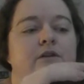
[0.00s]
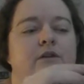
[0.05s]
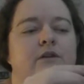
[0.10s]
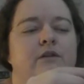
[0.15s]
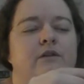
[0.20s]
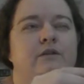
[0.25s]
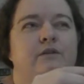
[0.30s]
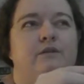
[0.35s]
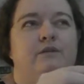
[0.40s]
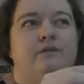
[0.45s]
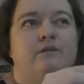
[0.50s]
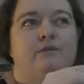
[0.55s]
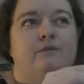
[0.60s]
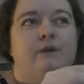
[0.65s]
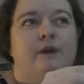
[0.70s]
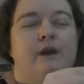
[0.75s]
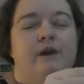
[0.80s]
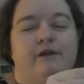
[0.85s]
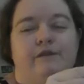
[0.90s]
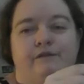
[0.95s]

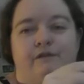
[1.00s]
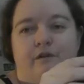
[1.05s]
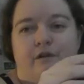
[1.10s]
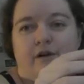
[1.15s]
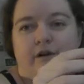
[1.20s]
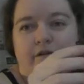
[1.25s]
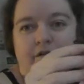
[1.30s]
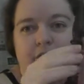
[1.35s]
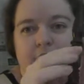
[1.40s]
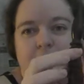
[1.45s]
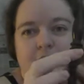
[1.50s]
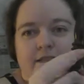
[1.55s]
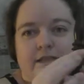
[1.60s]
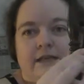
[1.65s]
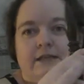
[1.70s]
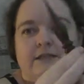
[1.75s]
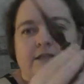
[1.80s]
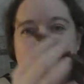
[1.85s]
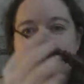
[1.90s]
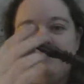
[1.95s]
three or four of these.
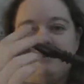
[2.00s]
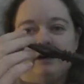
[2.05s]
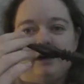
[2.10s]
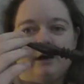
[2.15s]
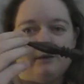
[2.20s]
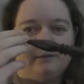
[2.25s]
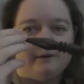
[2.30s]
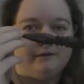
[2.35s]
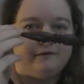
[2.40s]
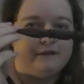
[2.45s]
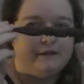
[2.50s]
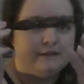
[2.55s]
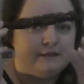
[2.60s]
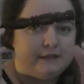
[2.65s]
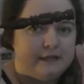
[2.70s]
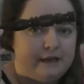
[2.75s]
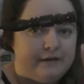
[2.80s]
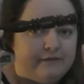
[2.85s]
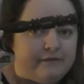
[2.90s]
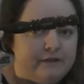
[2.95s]
They still have a couple of these
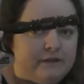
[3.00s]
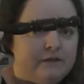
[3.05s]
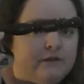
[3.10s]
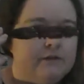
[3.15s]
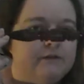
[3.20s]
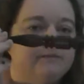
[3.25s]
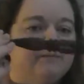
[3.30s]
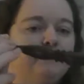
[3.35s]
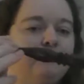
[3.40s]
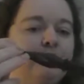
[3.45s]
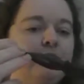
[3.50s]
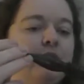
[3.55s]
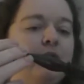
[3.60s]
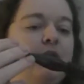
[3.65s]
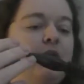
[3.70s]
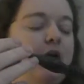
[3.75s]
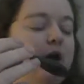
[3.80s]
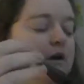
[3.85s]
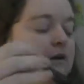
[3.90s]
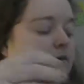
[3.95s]
left.
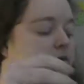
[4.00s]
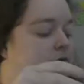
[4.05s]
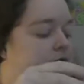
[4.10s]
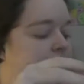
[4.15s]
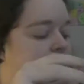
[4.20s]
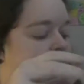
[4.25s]
Now,